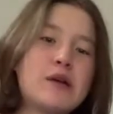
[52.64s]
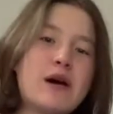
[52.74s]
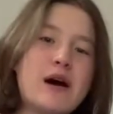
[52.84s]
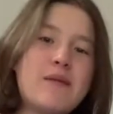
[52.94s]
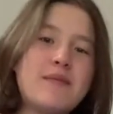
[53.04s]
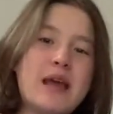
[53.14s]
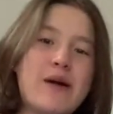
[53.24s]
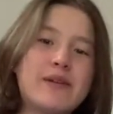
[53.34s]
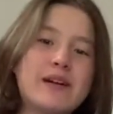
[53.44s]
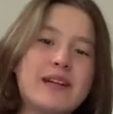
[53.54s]
So um
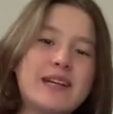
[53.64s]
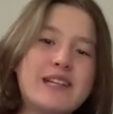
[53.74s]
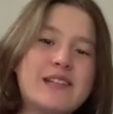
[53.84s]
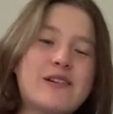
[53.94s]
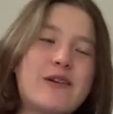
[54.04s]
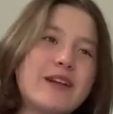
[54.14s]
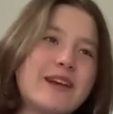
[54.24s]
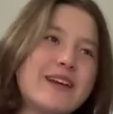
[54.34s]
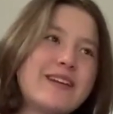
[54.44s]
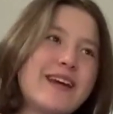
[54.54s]
yeah, we're gonna get
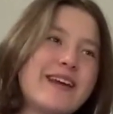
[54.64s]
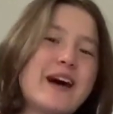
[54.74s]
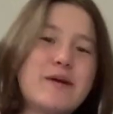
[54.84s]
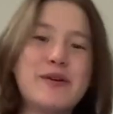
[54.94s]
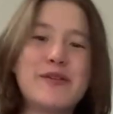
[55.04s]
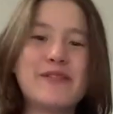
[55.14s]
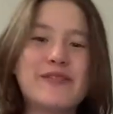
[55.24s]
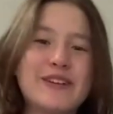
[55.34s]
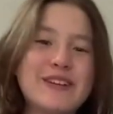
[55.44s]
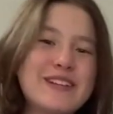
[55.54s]
started and I'll be so going
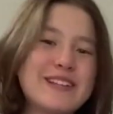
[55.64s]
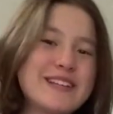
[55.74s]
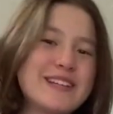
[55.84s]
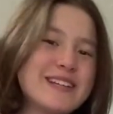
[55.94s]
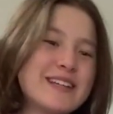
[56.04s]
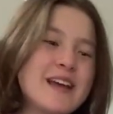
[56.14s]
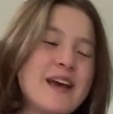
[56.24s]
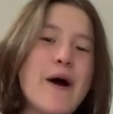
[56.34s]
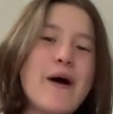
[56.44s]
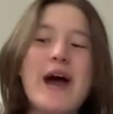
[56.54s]
first. materials.
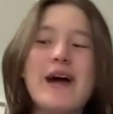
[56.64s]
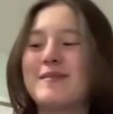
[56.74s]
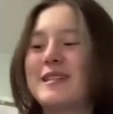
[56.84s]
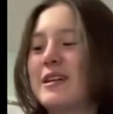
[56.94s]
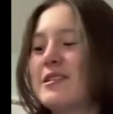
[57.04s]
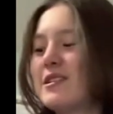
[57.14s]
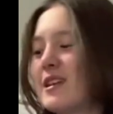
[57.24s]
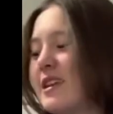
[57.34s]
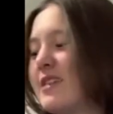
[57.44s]
But oh, yeah, some materials you're